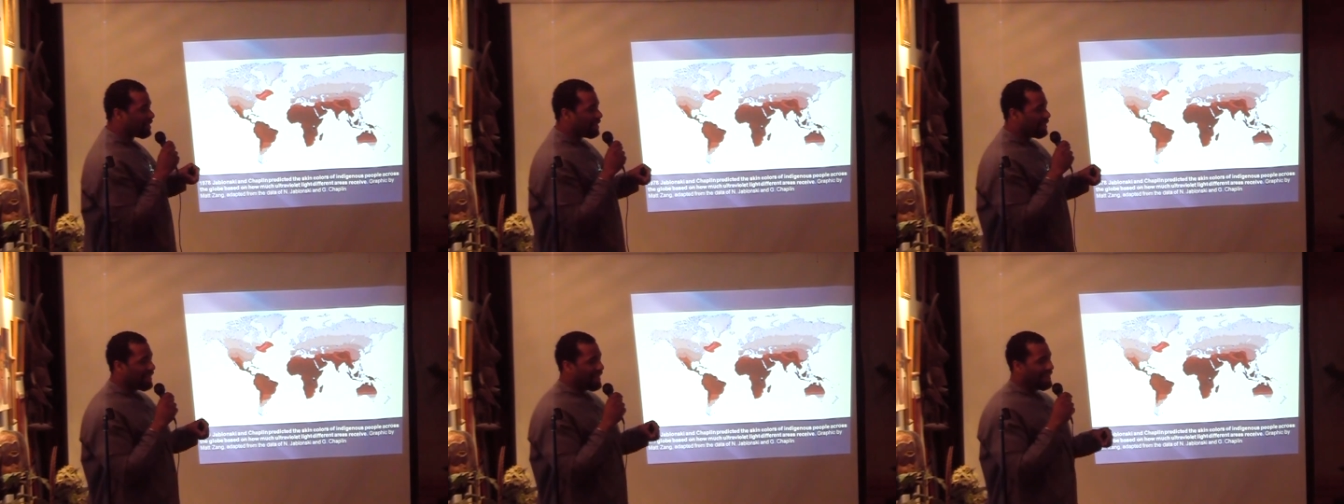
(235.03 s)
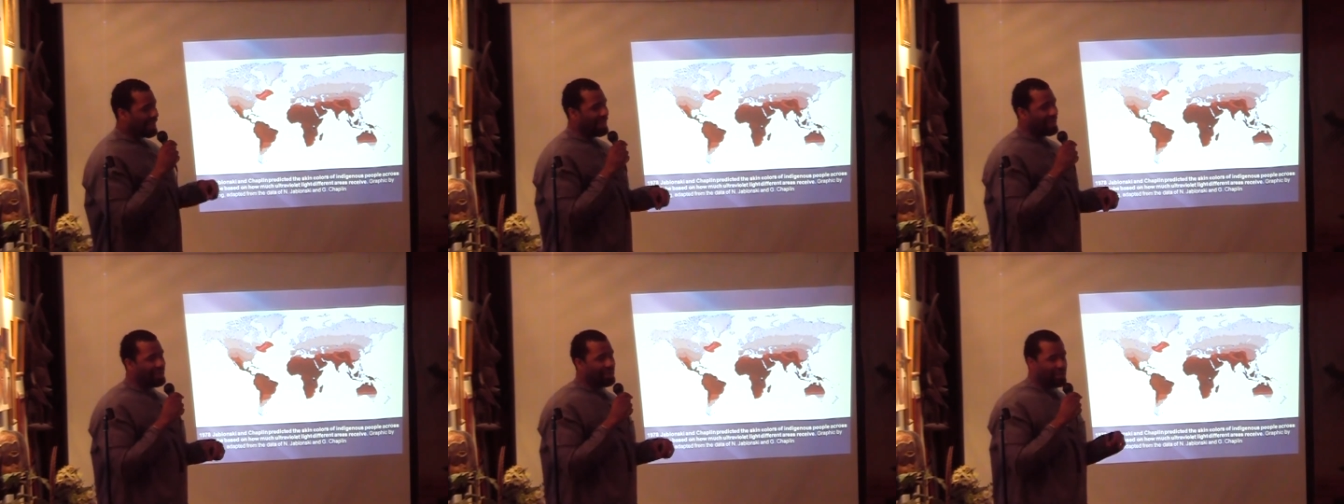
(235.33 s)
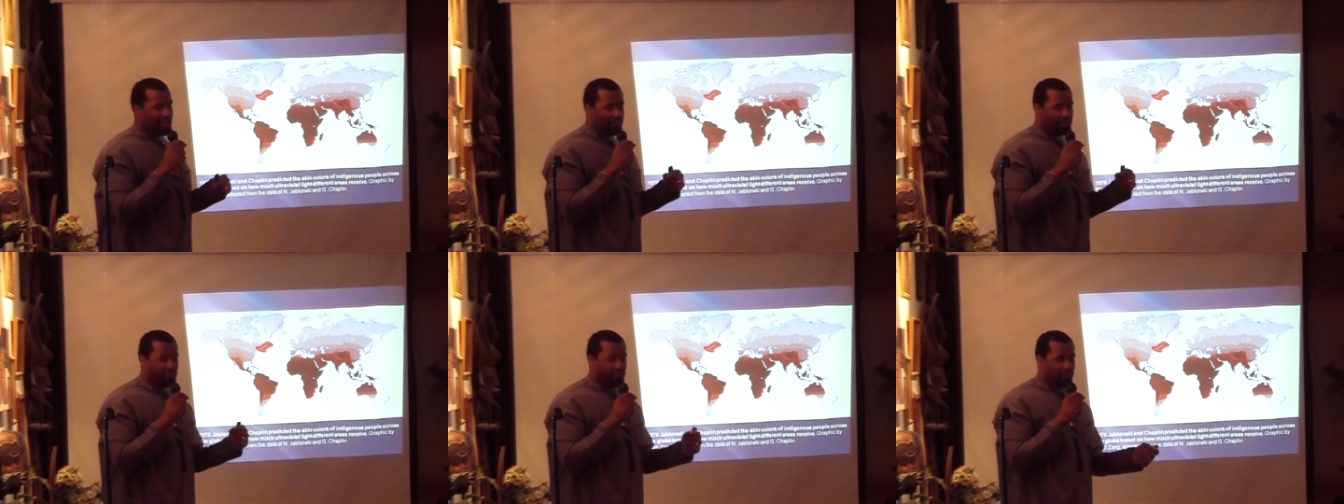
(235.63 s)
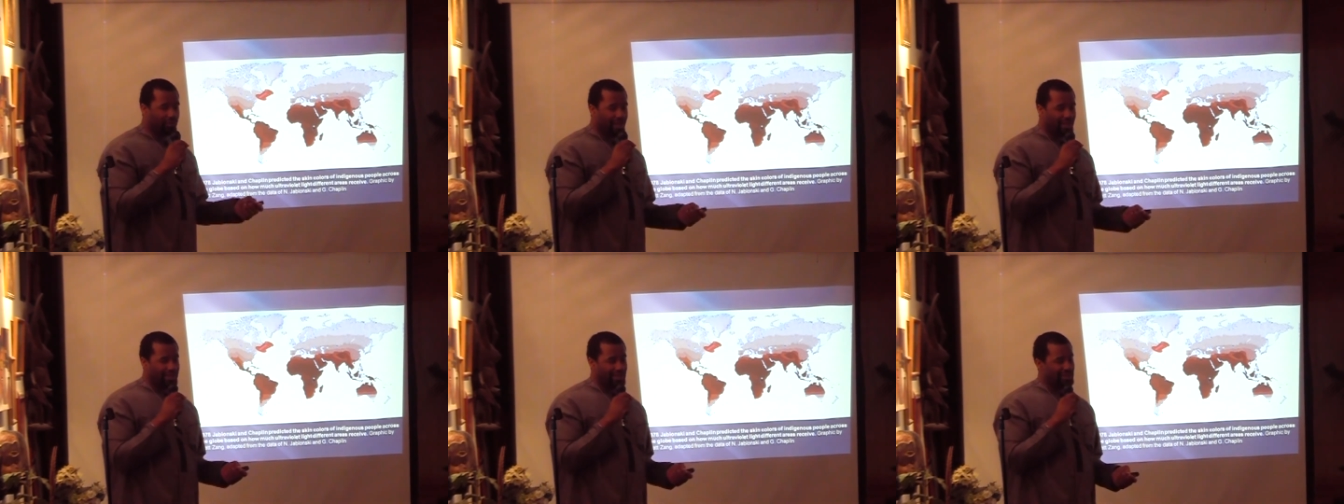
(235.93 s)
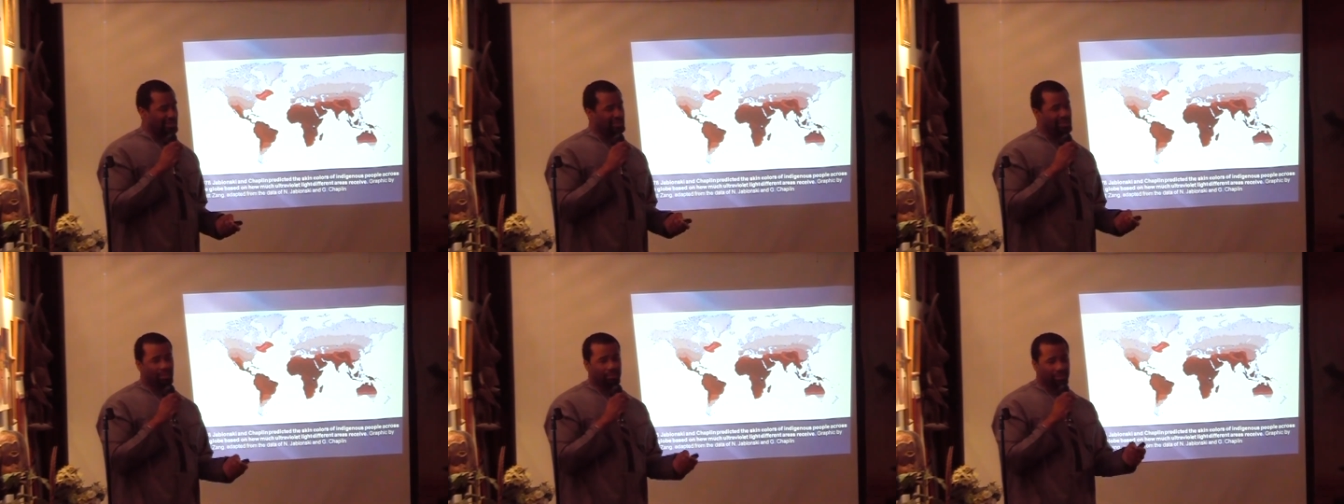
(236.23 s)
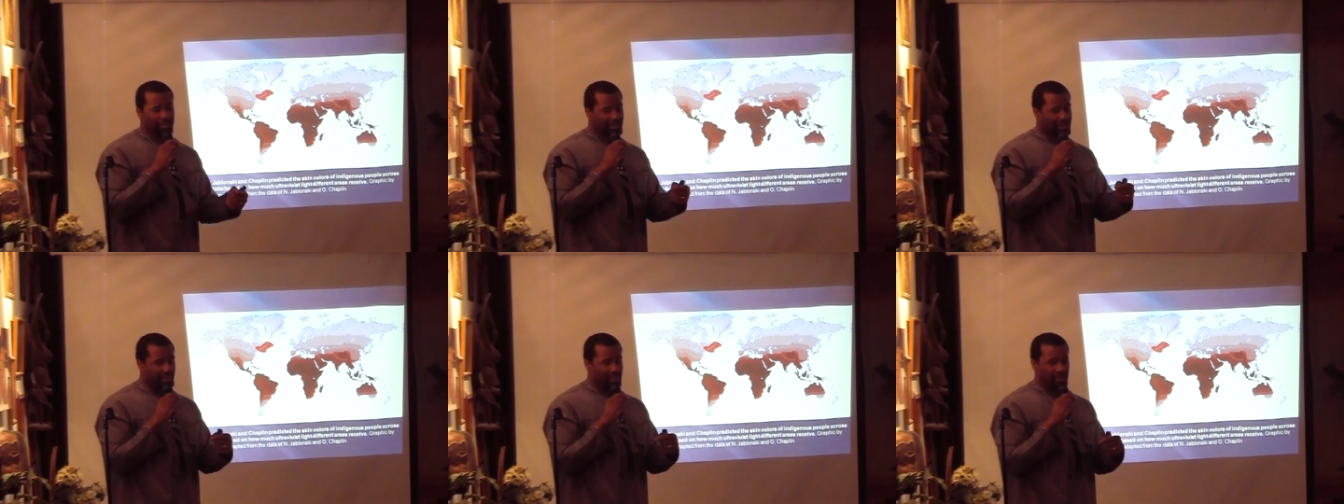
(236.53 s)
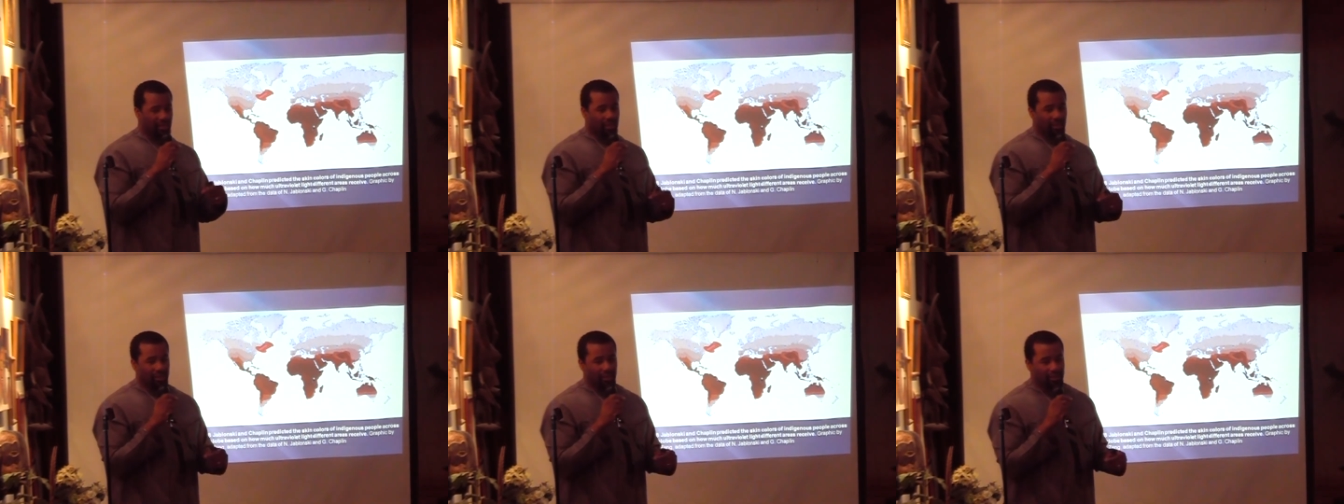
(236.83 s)
of sunlight, and the different races. It's something
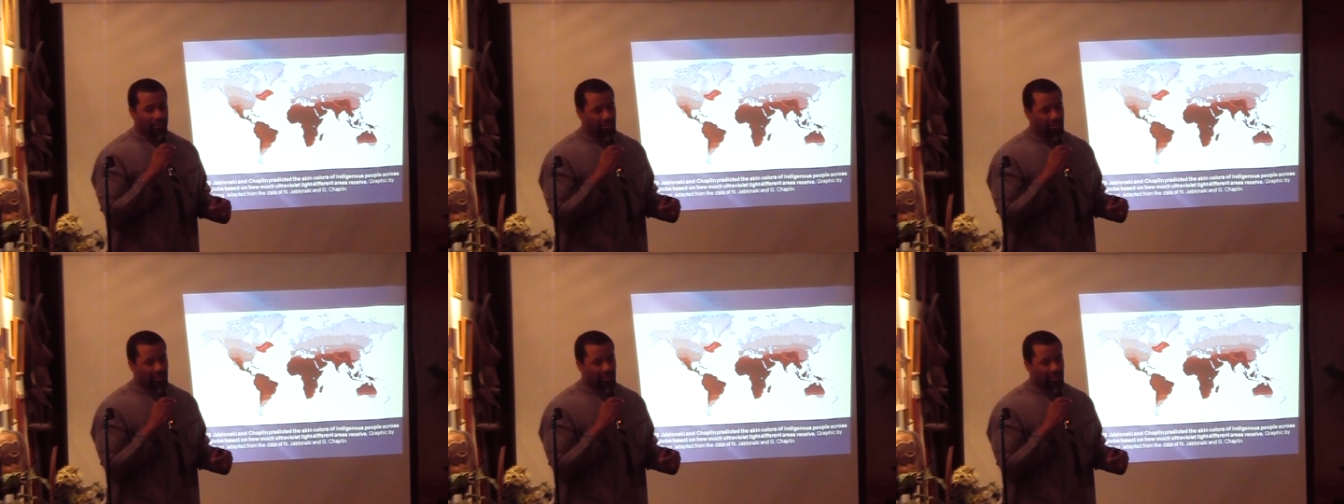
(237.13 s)
that